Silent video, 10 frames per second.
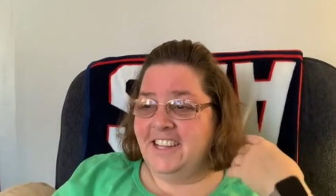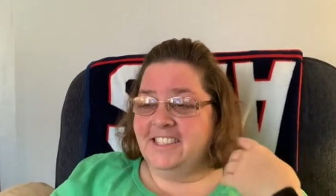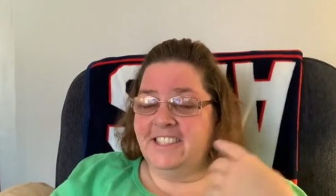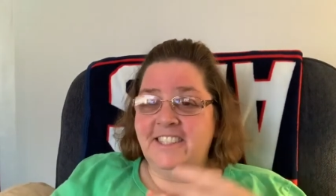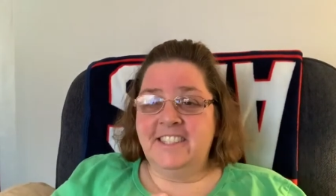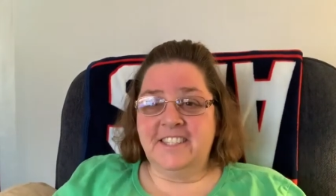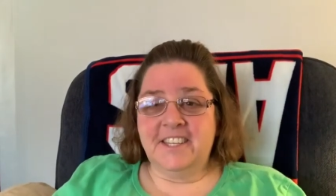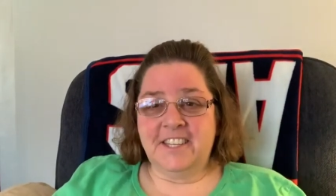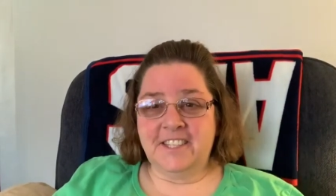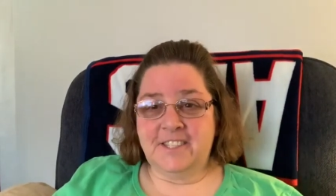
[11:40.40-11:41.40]

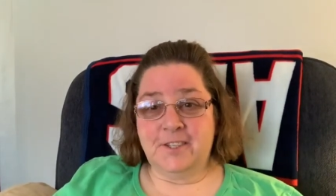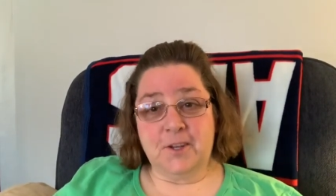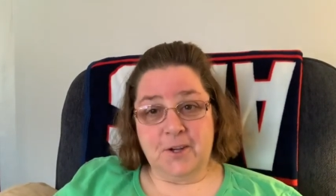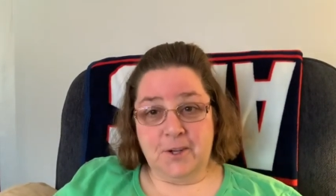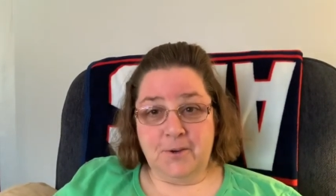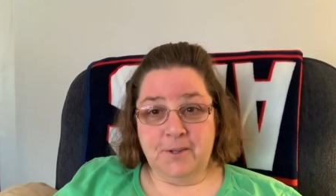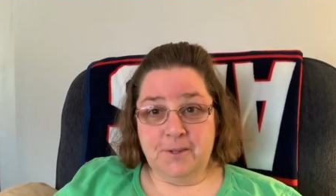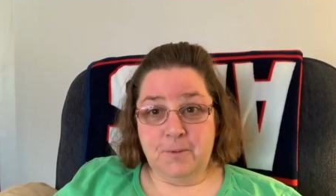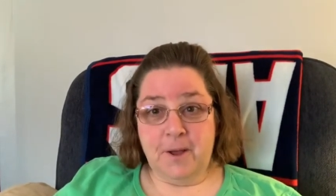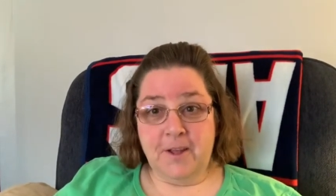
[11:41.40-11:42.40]
it did not go as
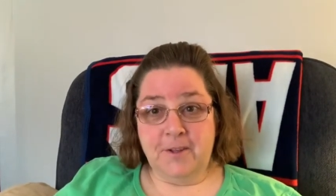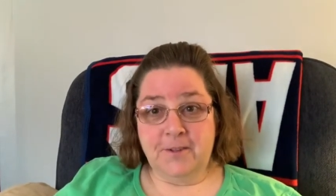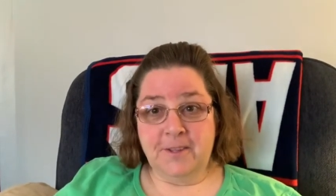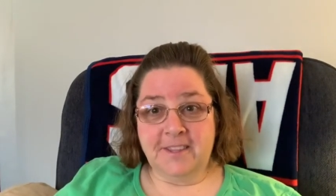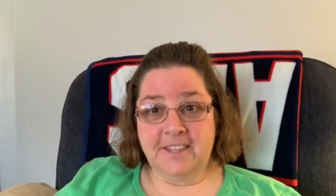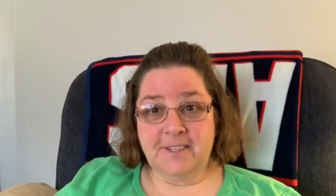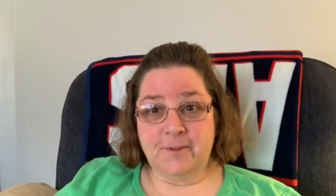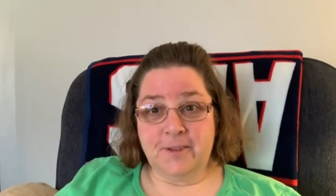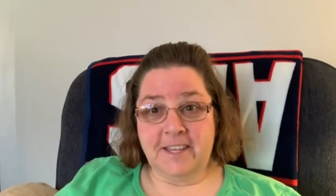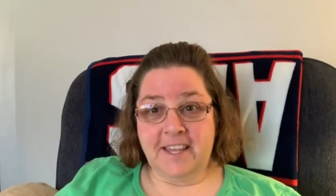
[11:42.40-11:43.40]
well this
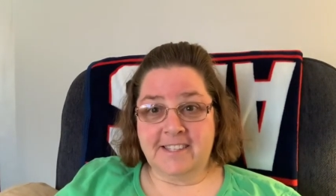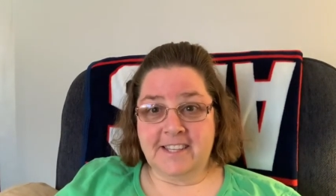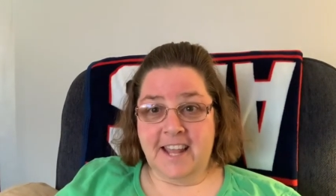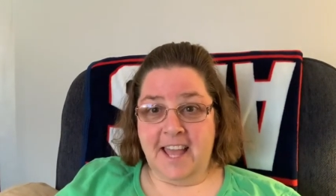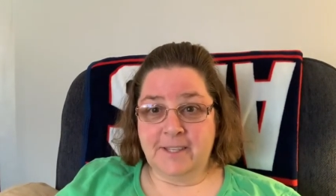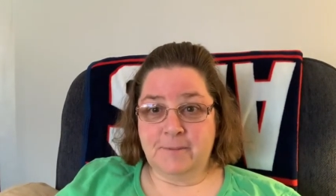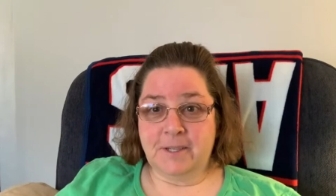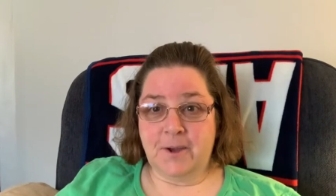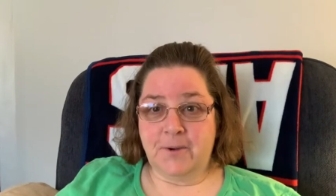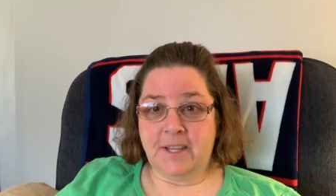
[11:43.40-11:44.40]
week as it has been
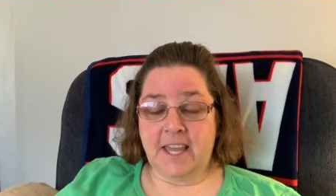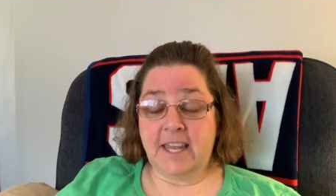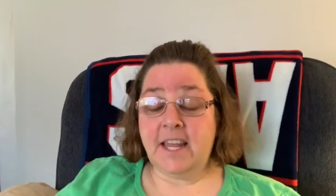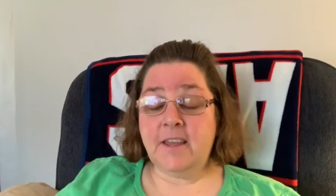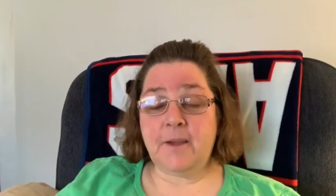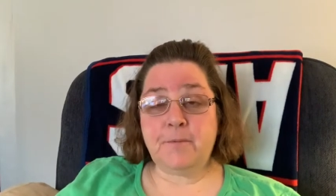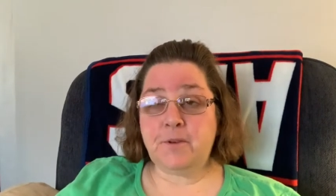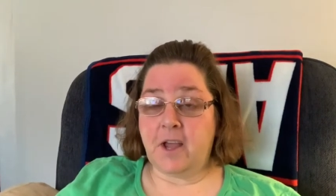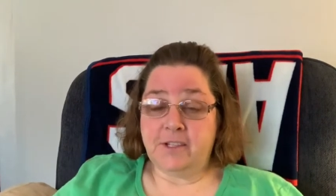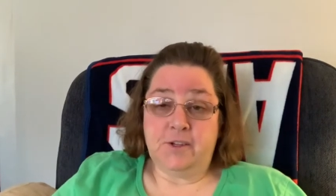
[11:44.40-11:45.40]
going. And I, I'm,
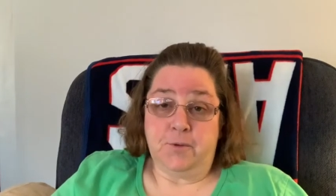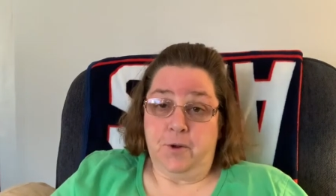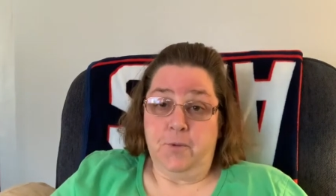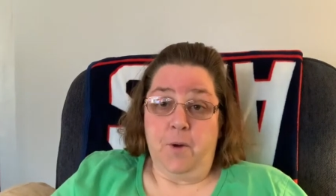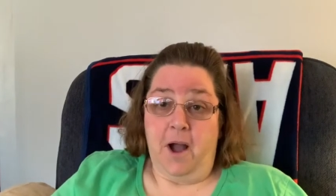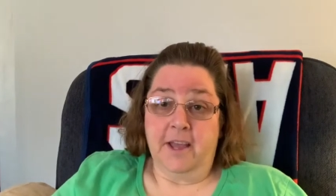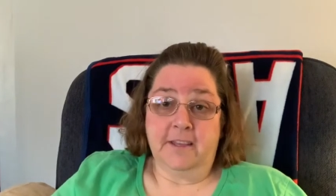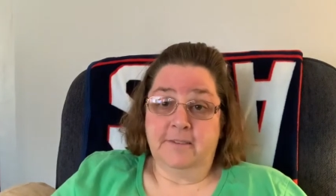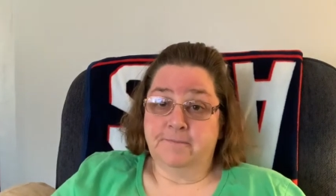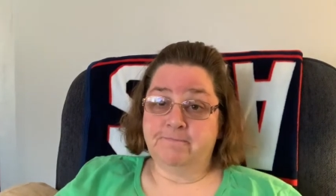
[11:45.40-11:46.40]
I don't know
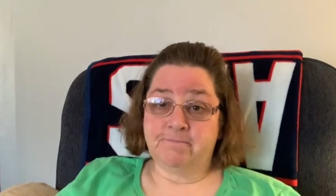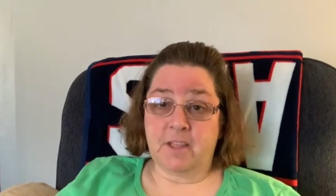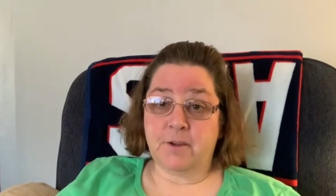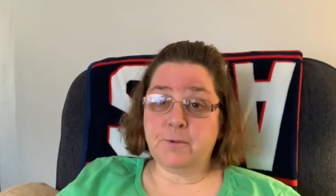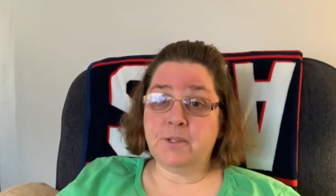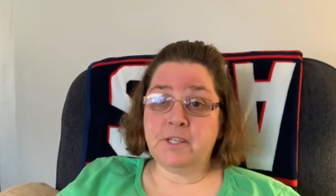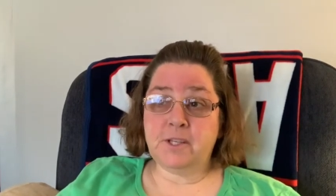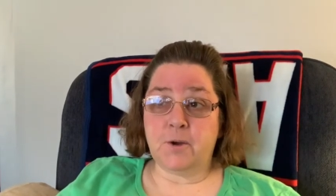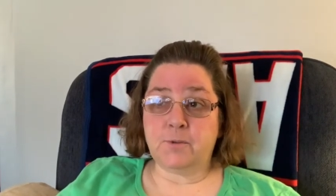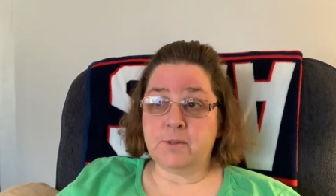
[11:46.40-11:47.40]
why. I really
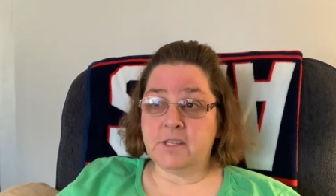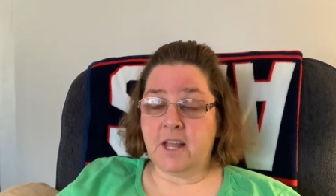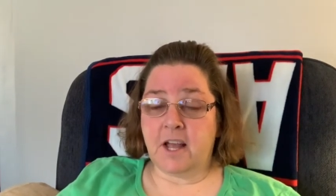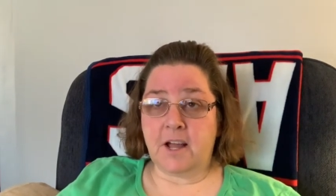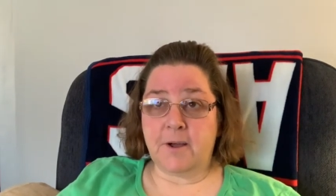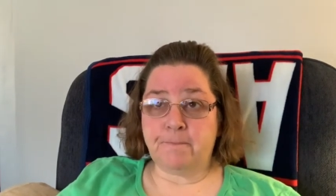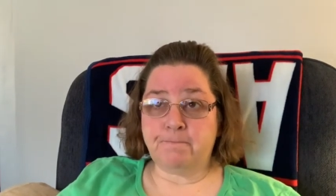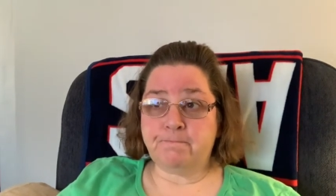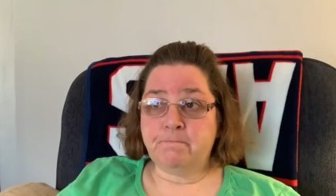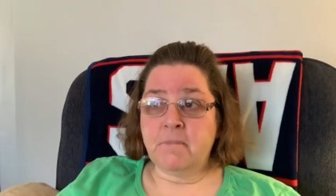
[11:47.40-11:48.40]
don't.
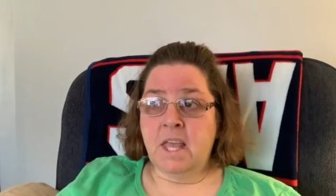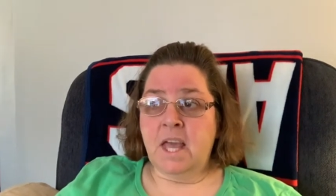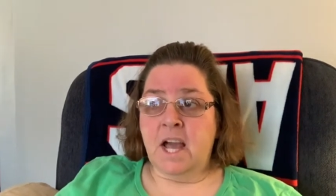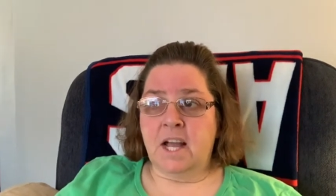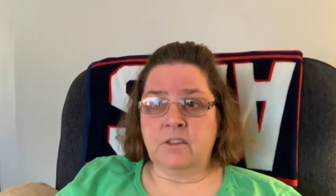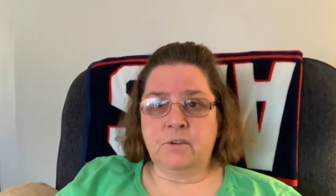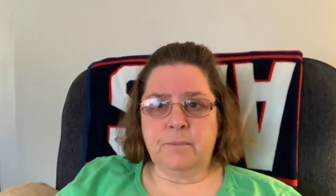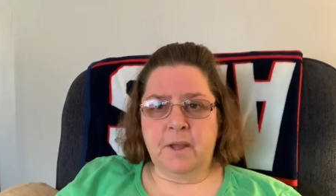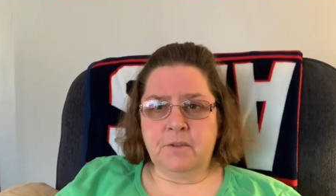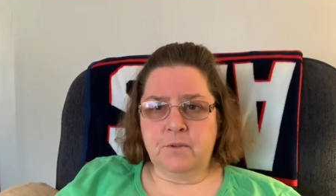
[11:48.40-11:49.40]
Um, I look
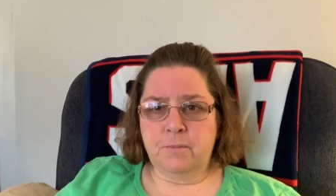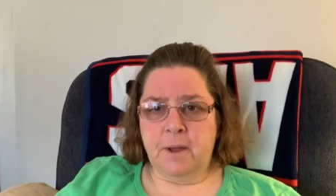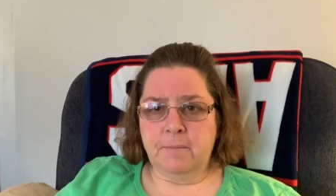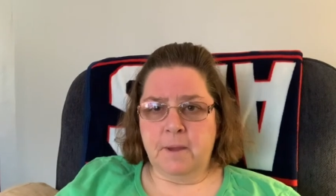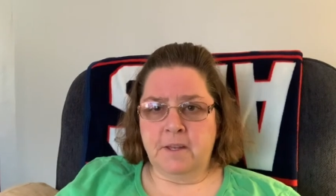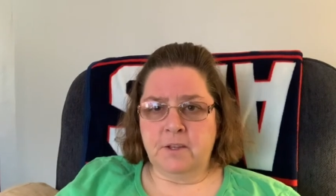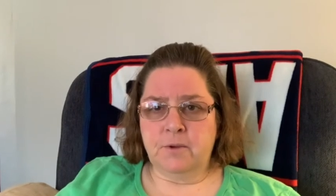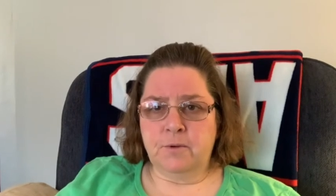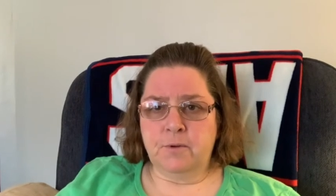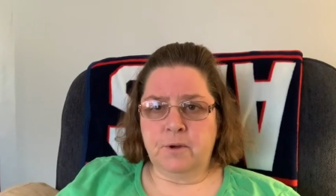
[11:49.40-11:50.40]
back through my
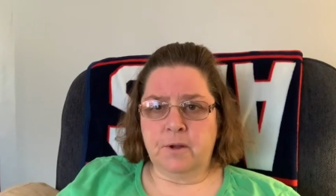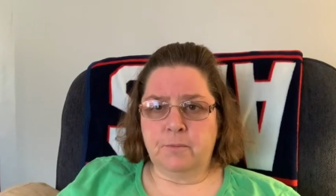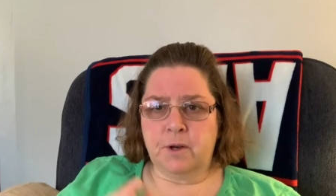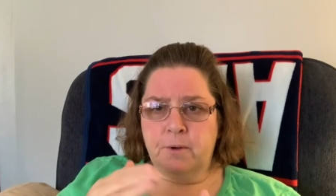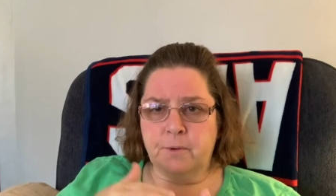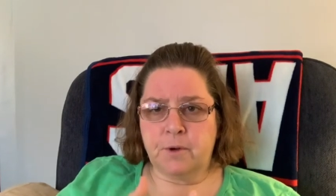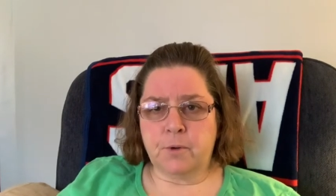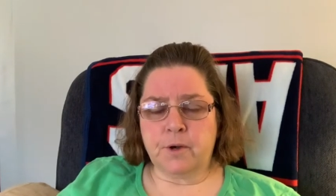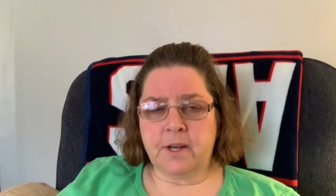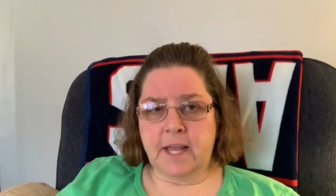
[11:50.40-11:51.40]
menu and what I
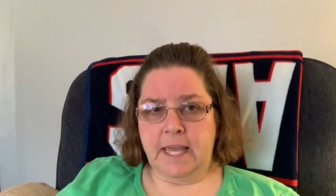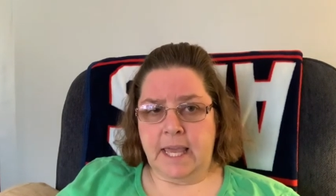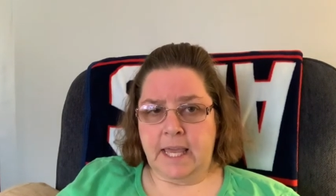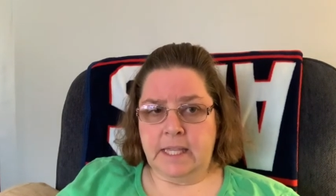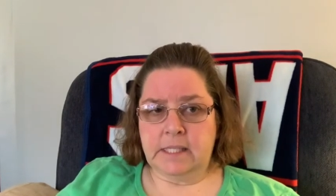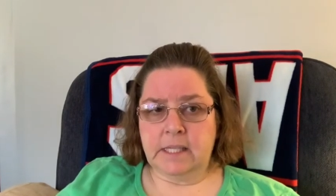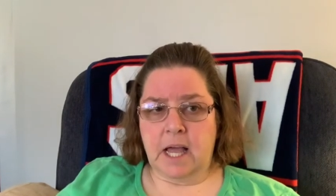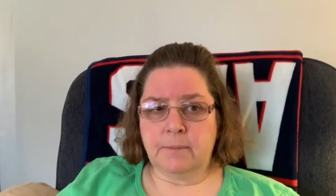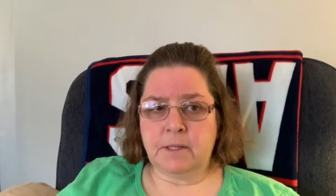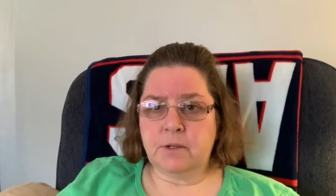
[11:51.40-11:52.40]
recorded I ate.
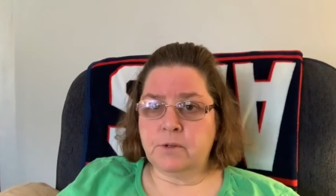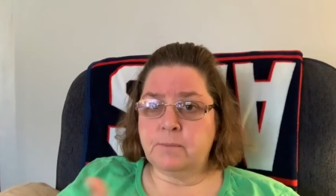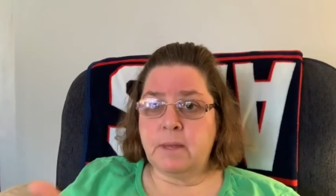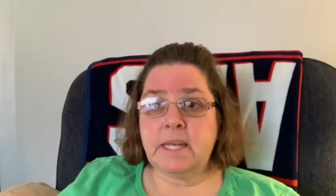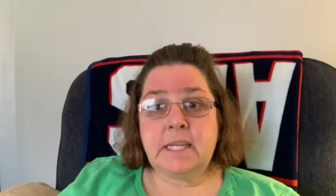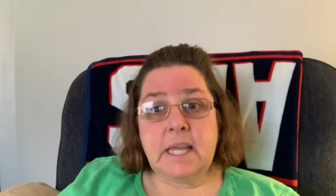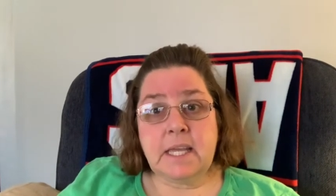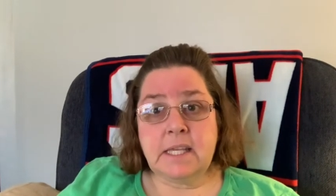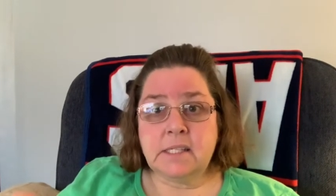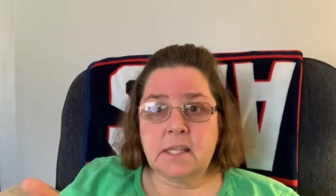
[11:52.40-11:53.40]
I mean, there's many
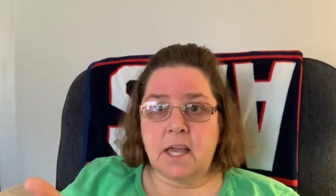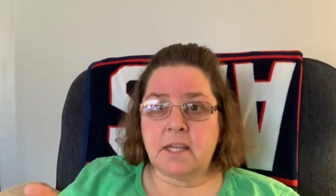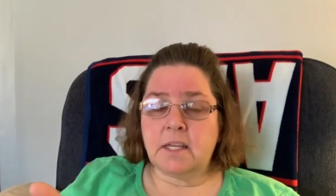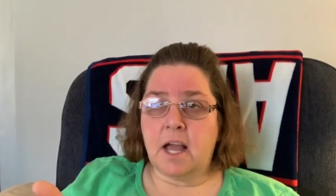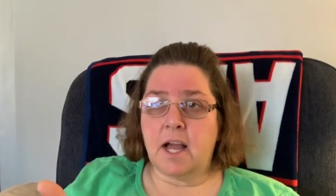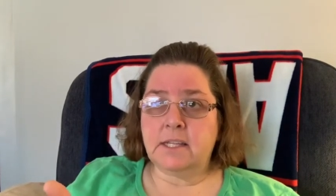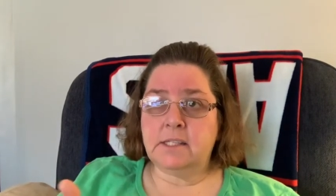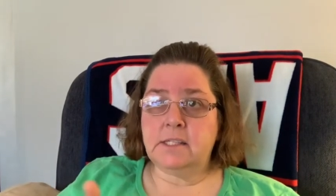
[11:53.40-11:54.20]
days I, I,